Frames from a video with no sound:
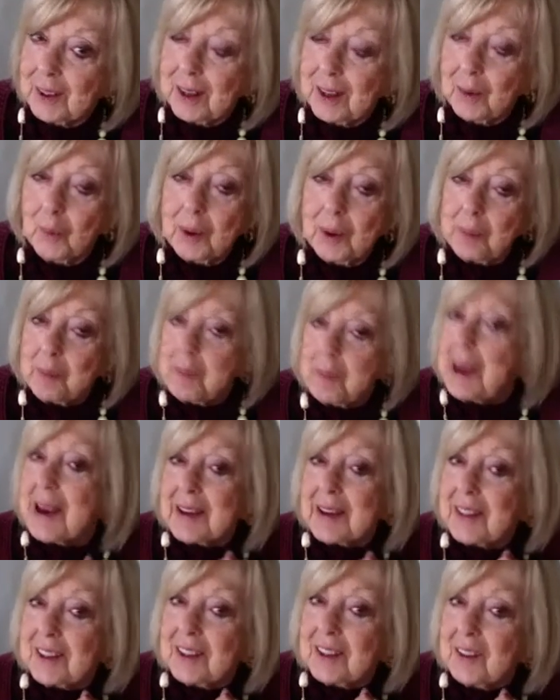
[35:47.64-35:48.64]
we
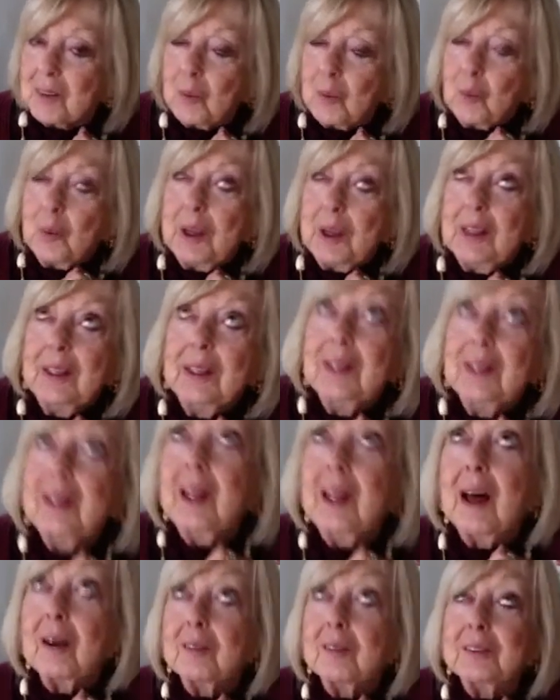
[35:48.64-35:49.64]
met, we
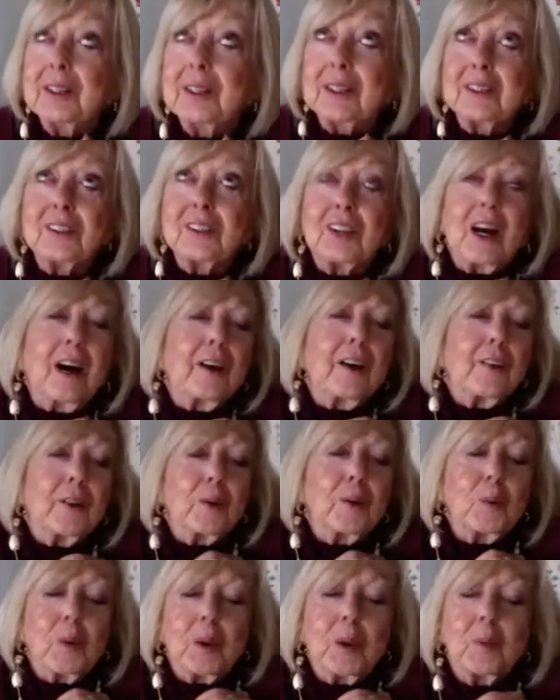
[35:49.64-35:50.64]
loved each
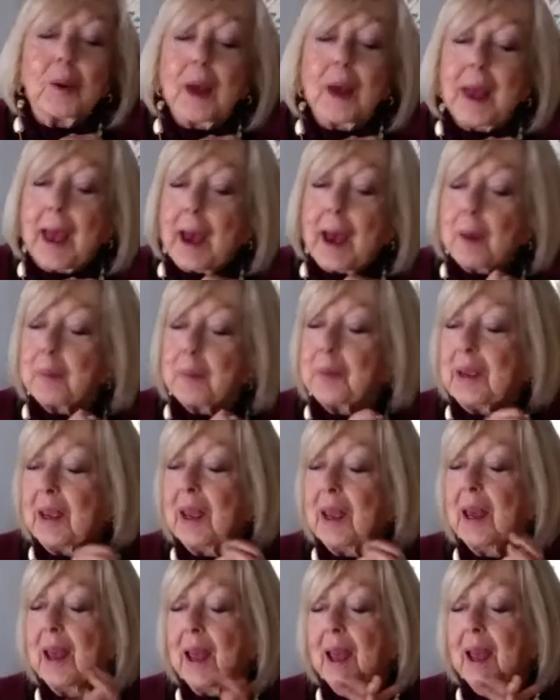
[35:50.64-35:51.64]
other, we were happy.
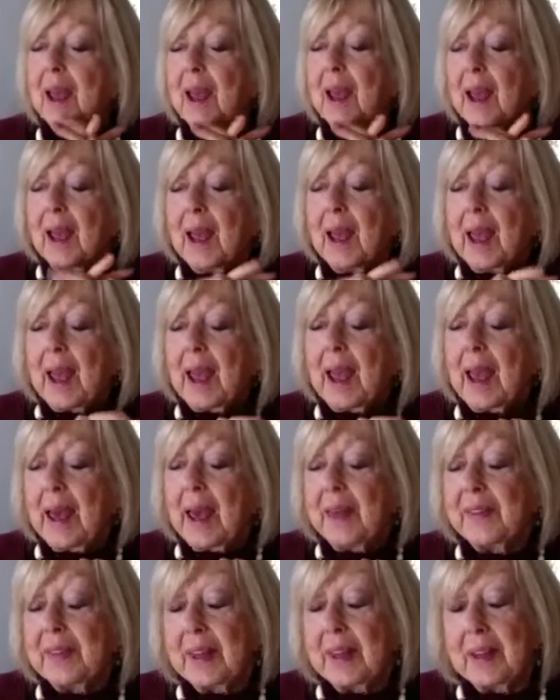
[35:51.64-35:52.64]

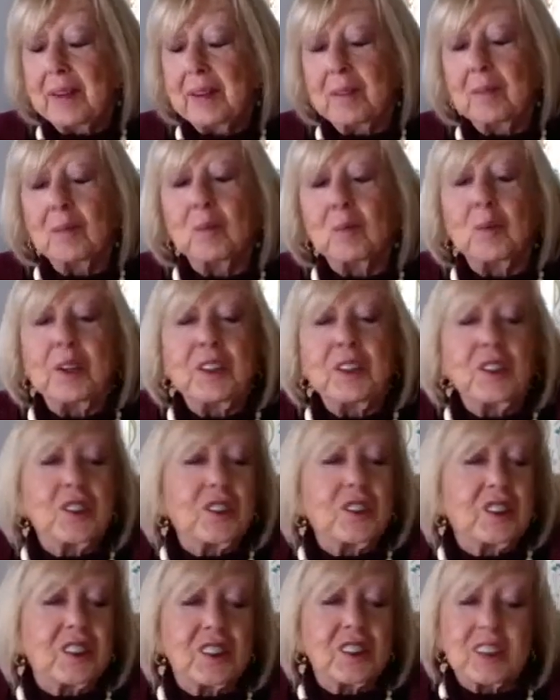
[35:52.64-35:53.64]
And then we
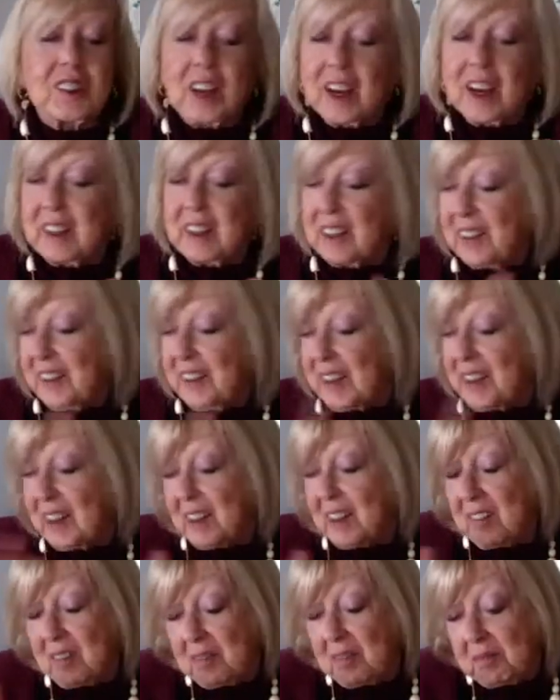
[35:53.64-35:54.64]
just decided that
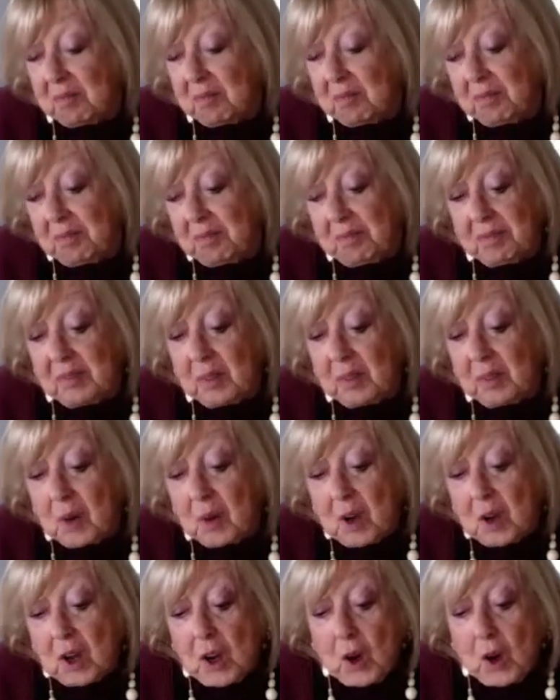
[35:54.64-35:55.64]

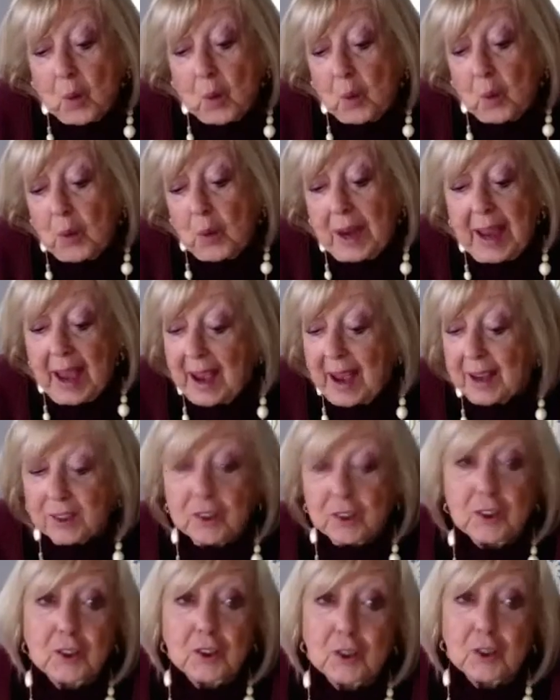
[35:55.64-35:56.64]
we had
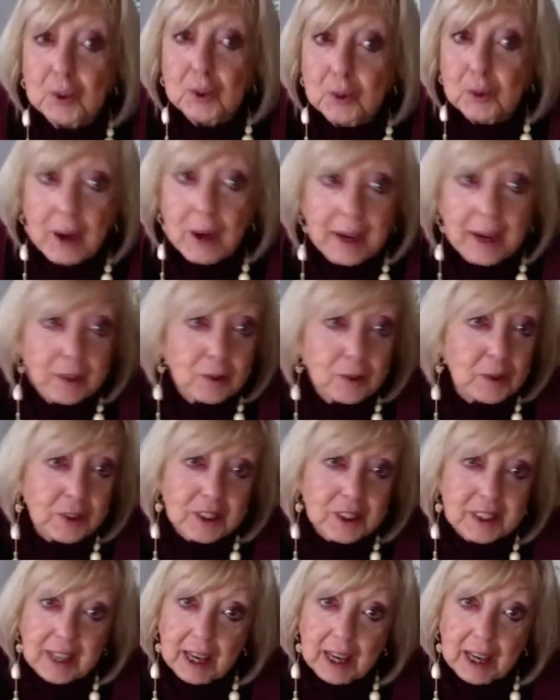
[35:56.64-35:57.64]
to try to
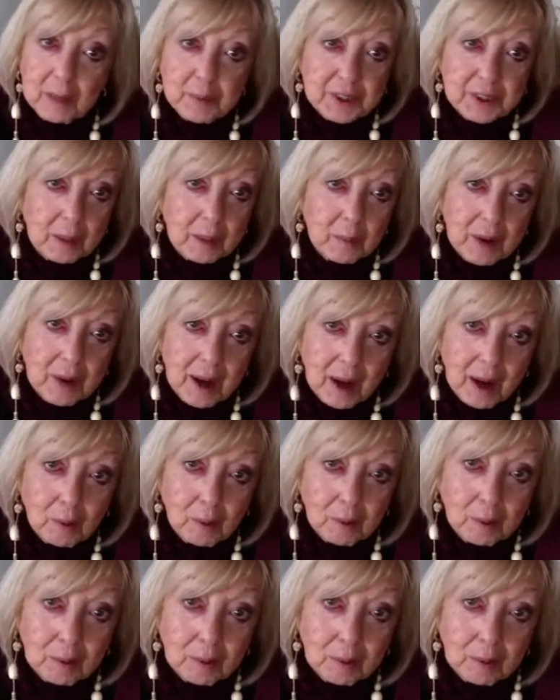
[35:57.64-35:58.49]
escape somehow.